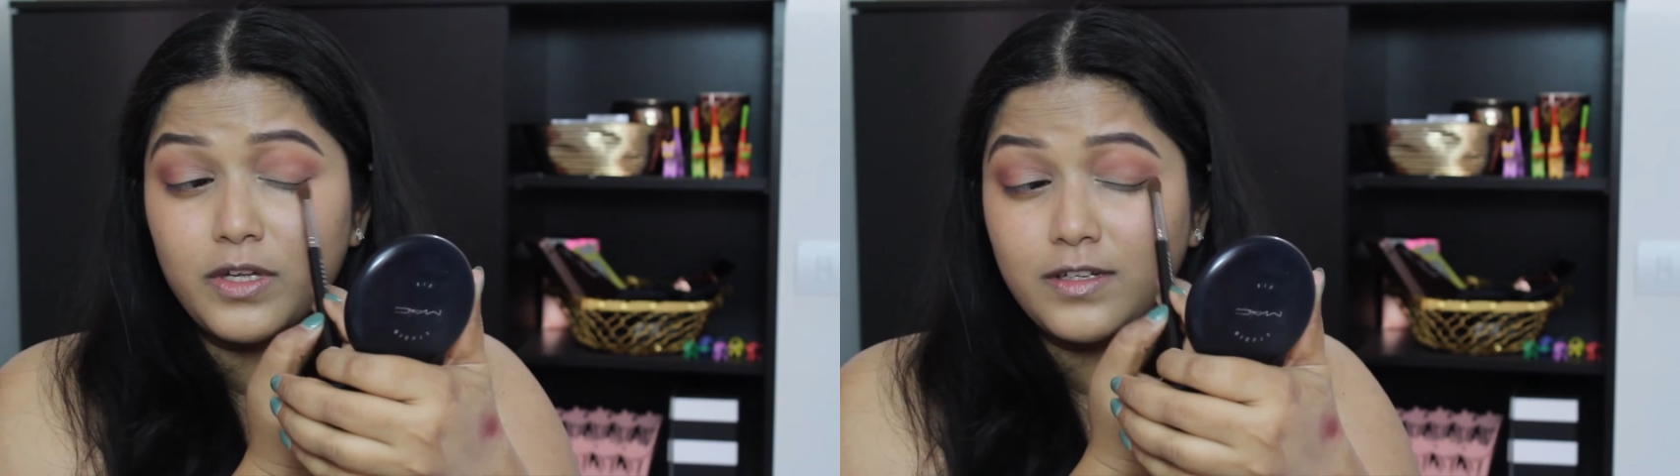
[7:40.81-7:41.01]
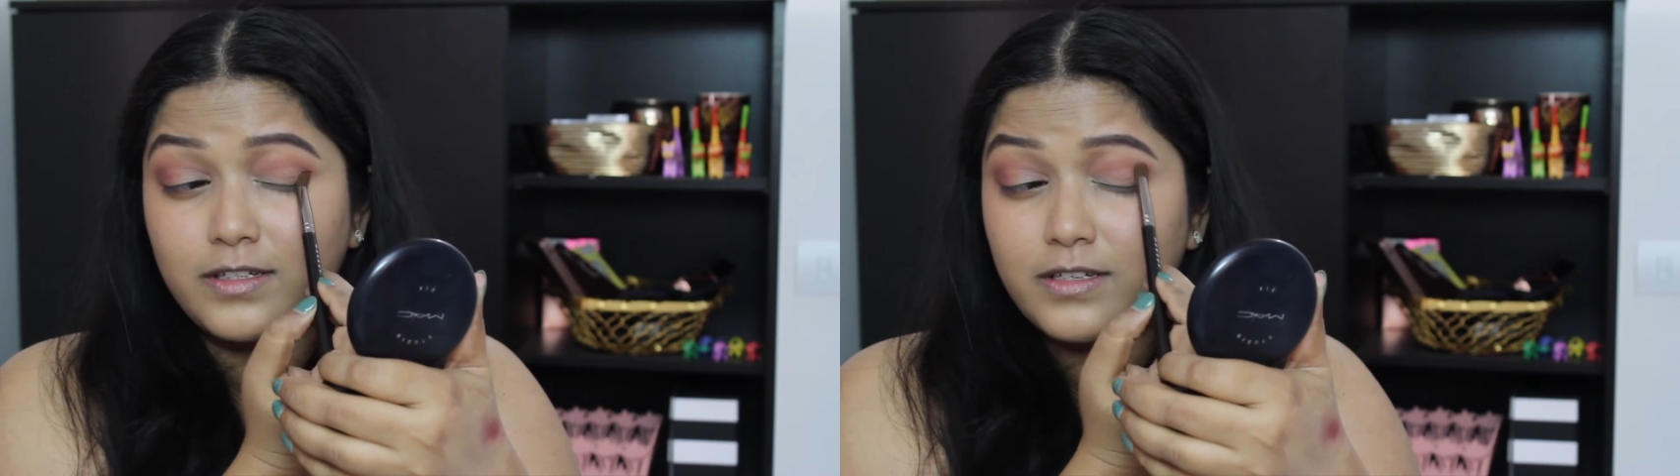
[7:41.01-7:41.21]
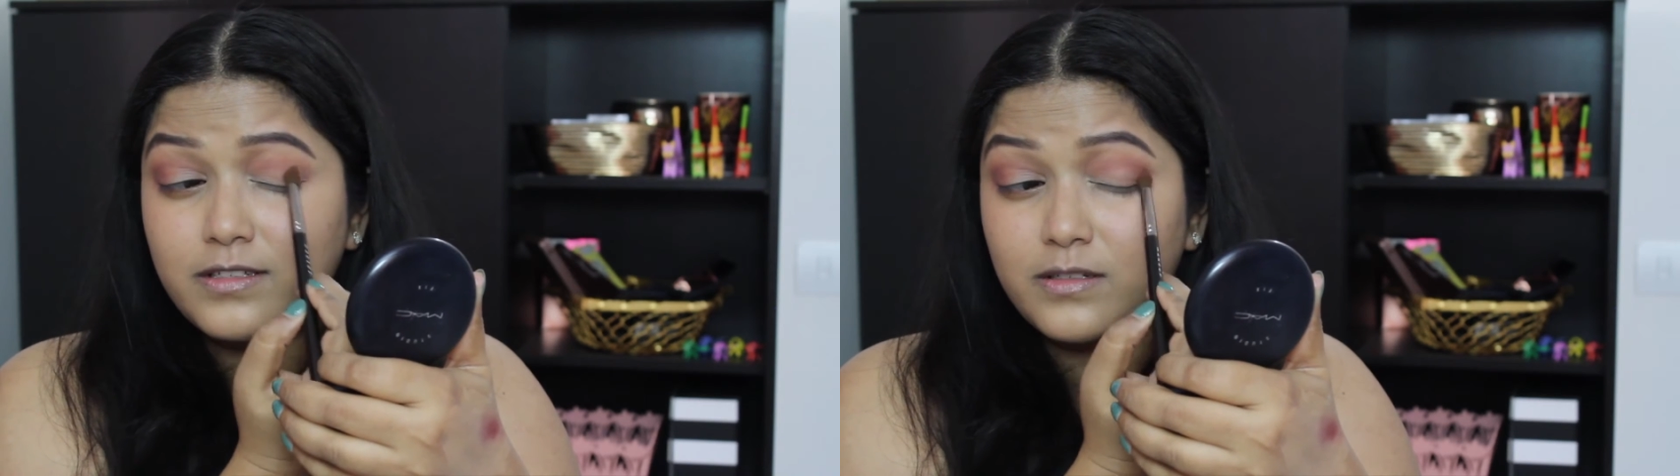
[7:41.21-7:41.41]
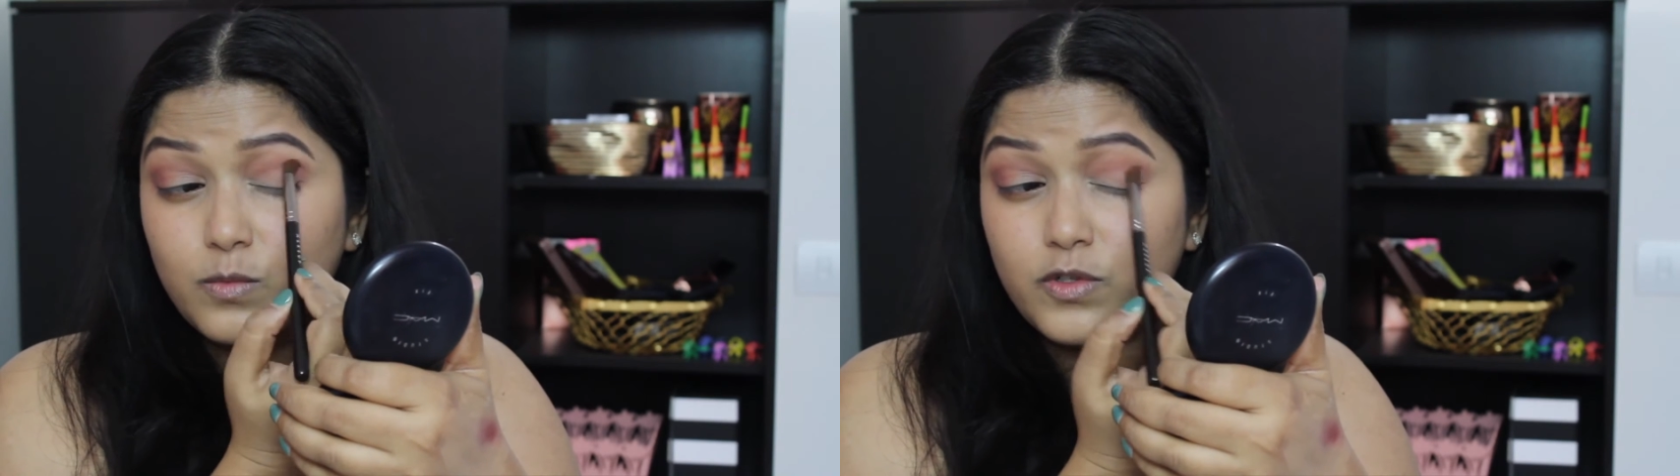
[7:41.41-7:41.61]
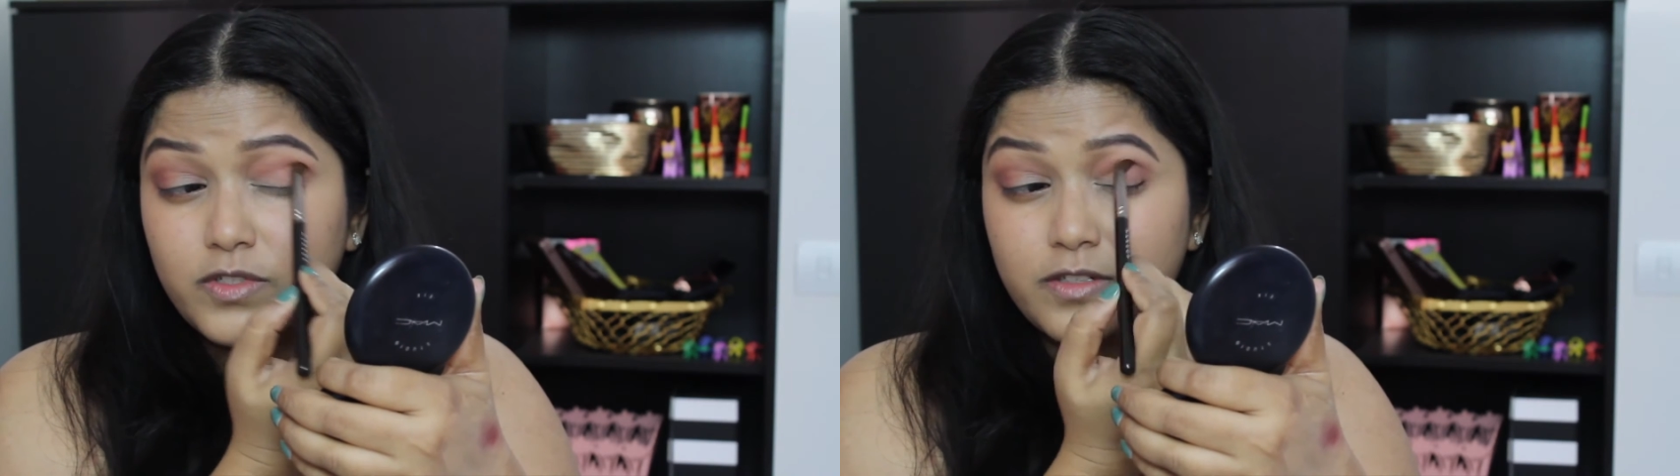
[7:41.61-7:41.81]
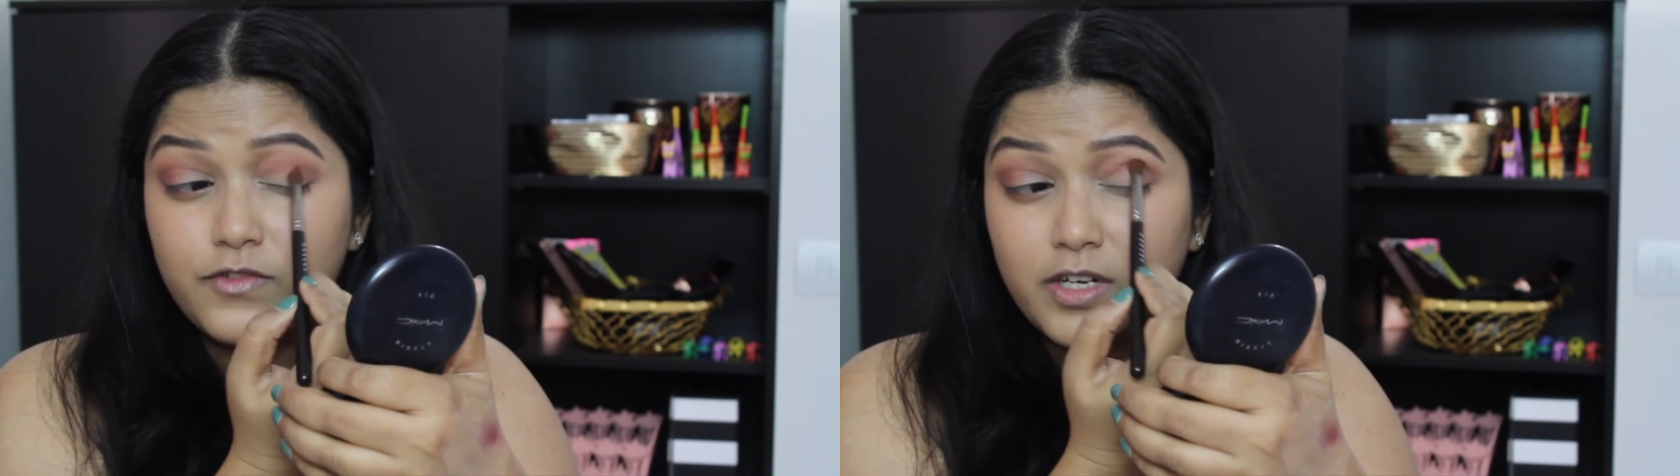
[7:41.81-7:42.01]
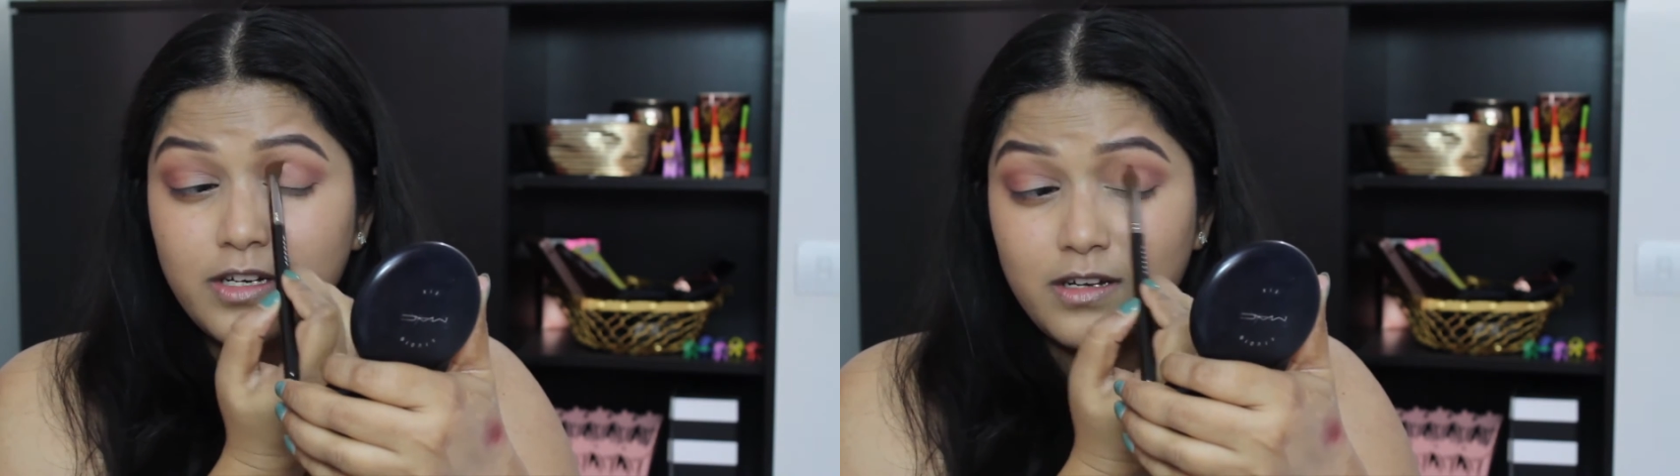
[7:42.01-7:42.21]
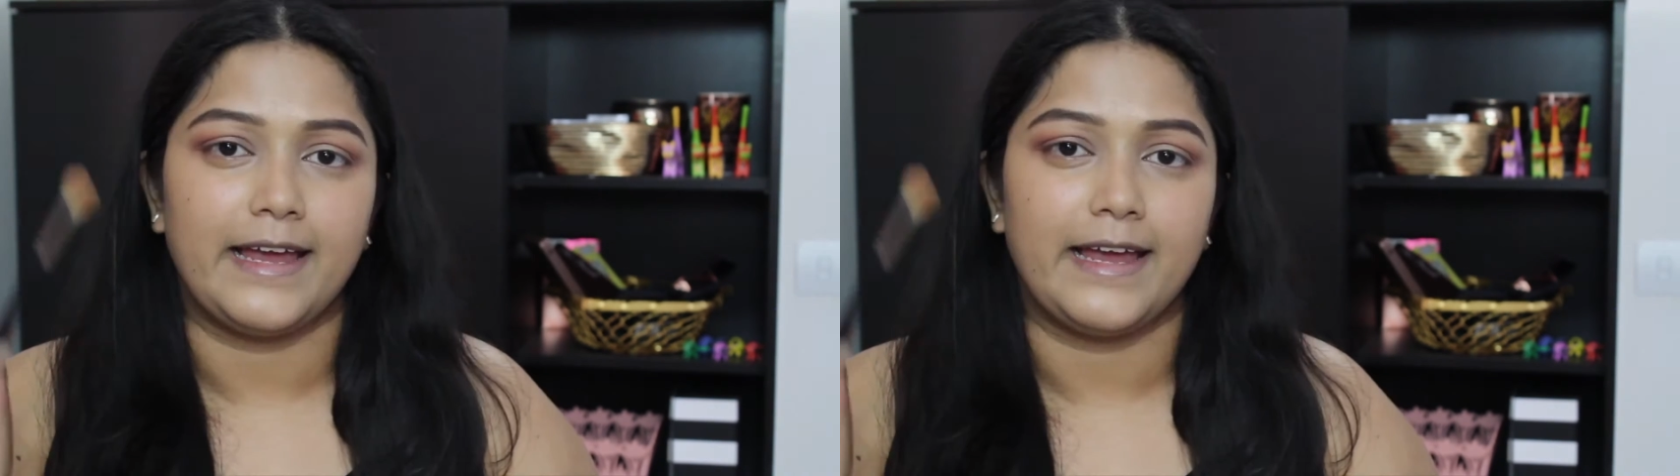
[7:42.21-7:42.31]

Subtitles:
colors, then what's the fun?